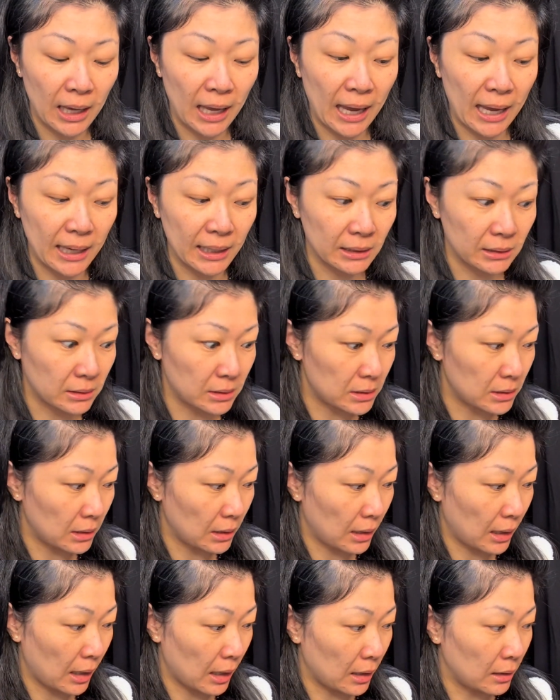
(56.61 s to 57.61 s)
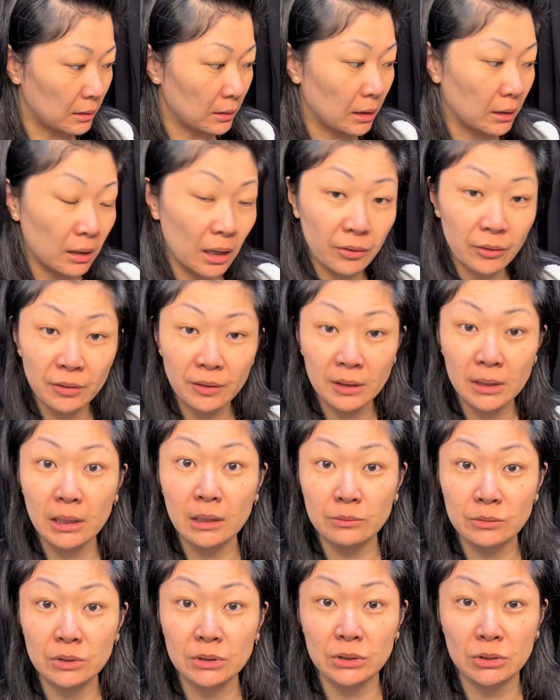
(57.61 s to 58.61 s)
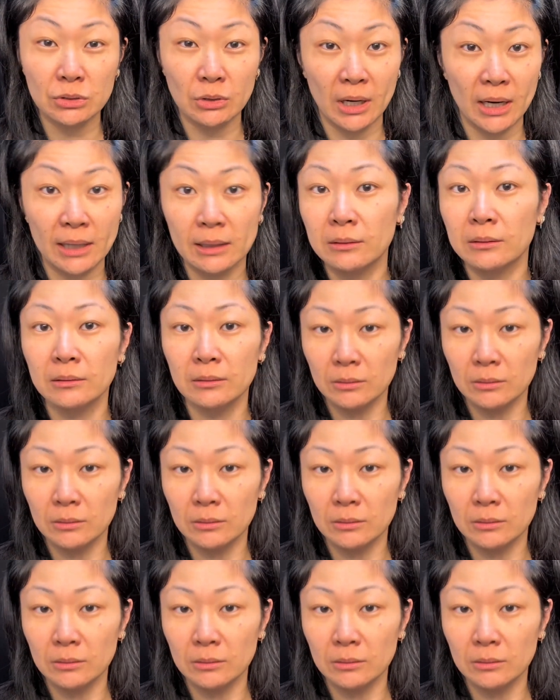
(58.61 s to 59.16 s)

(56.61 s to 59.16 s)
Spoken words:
And another thing that I was going to try,